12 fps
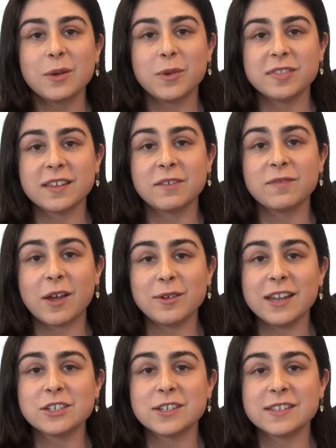with the
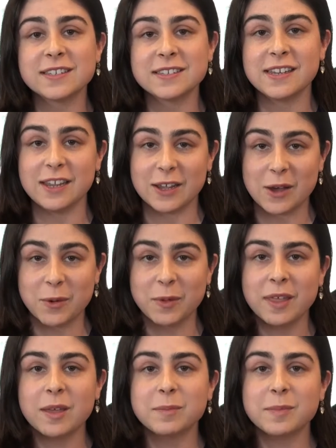foundation's
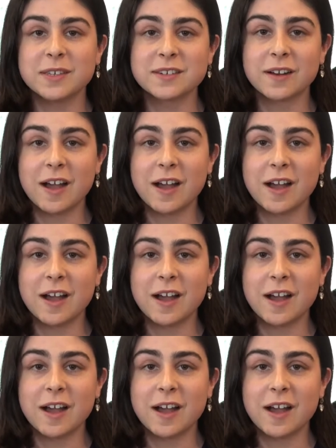CEO, Mr.